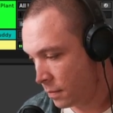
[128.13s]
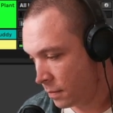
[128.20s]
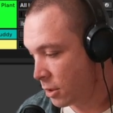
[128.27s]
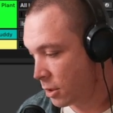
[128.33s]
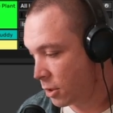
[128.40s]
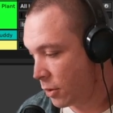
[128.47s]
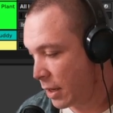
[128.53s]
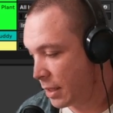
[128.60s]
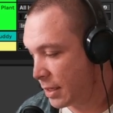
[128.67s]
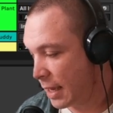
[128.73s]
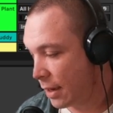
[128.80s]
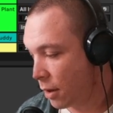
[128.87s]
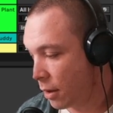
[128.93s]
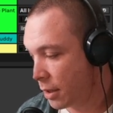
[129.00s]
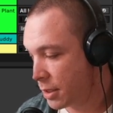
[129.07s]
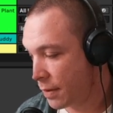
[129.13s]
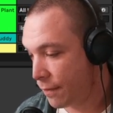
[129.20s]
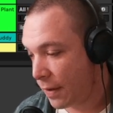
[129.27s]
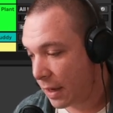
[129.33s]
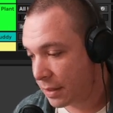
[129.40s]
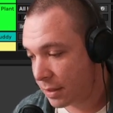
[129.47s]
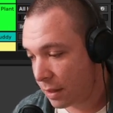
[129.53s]
Let's go ahead and take all these
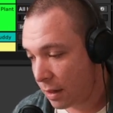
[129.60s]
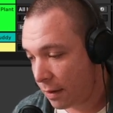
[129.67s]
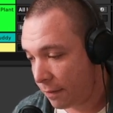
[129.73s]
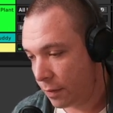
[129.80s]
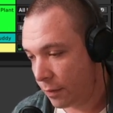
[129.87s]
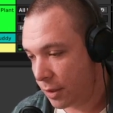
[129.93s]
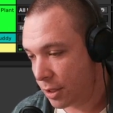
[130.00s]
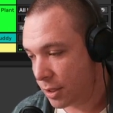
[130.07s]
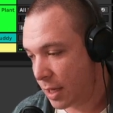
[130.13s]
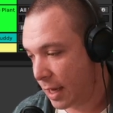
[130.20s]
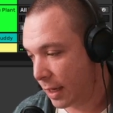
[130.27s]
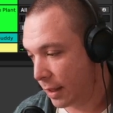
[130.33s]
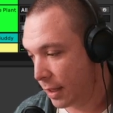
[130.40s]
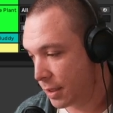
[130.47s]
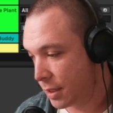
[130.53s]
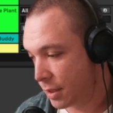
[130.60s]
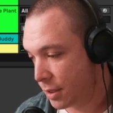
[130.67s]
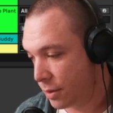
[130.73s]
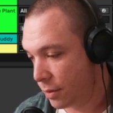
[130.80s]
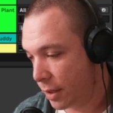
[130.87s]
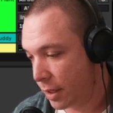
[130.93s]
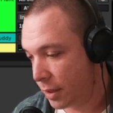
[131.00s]
effects off. We just take a listen
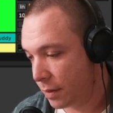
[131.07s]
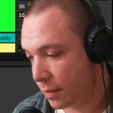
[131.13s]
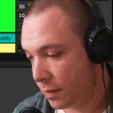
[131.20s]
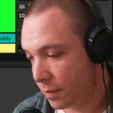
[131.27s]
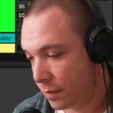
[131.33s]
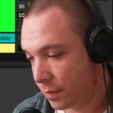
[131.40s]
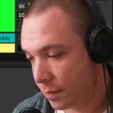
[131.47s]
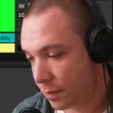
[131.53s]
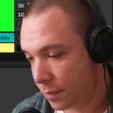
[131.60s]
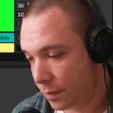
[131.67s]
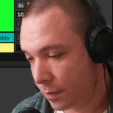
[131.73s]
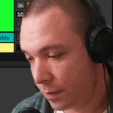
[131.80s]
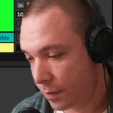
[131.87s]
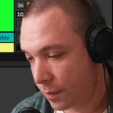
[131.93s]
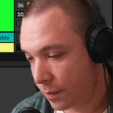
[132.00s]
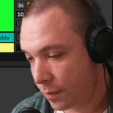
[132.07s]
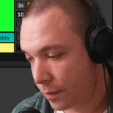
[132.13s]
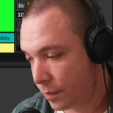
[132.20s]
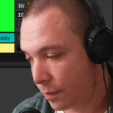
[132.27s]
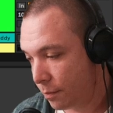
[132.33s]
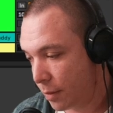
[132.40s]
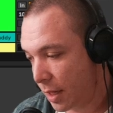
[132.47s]
to it
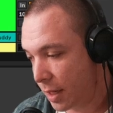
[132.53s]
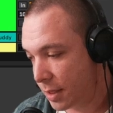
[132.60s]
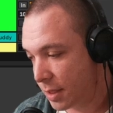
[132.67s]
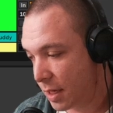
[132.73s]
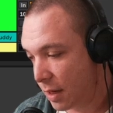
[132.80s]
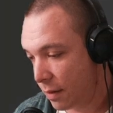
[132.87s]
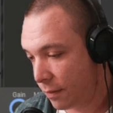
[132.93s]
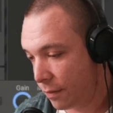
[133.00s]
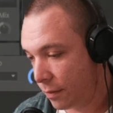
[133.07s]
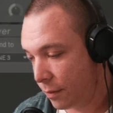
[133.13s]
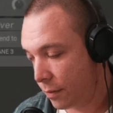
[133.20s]
by itself.